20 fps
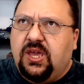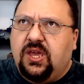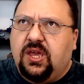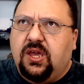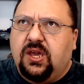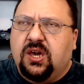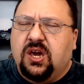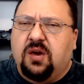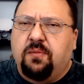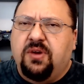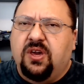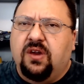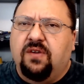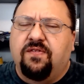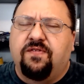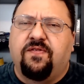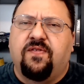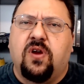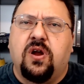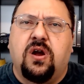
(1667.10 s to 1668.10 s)
coming
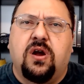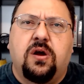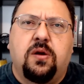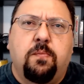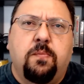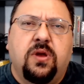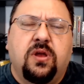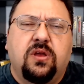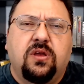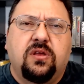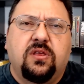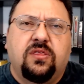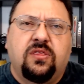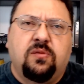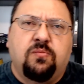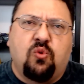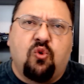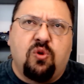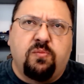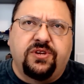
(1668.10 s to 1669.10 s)
from the
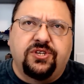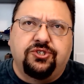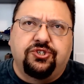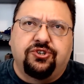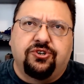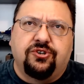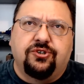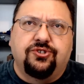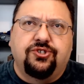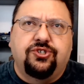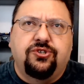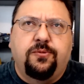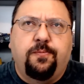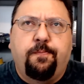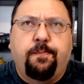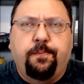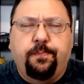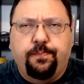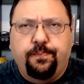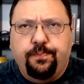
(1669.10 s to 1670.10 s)
Mormon church,
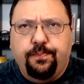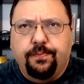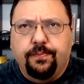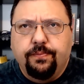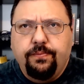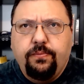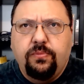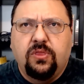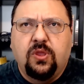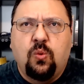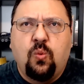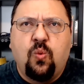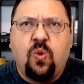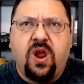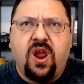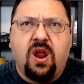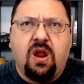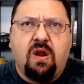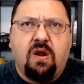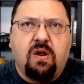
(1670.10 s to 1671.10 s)

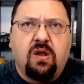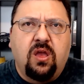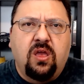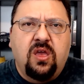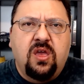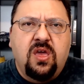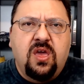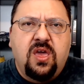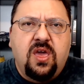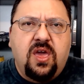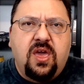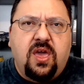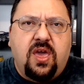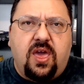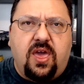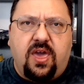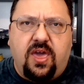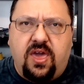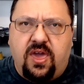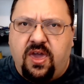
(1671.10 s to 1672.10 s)
where
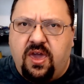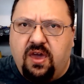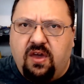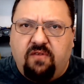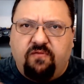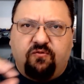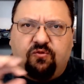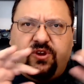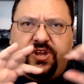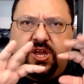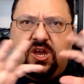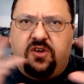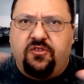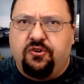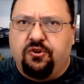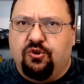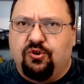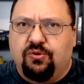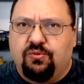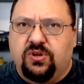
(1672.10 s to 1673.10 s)
every
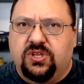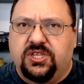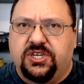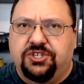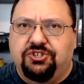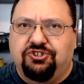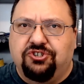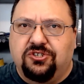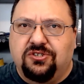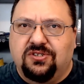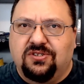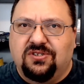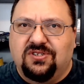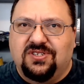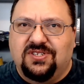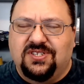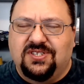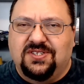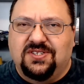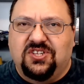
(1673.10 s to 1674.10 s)
other religion
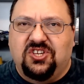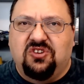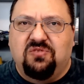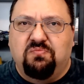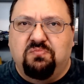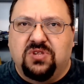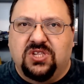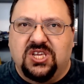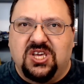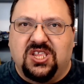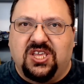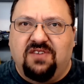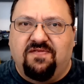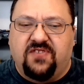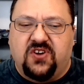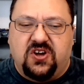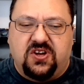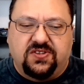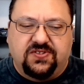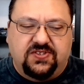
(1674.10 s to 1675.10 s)
is completely
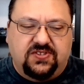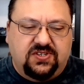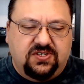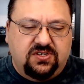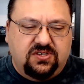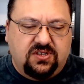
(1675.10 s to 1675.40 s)
false,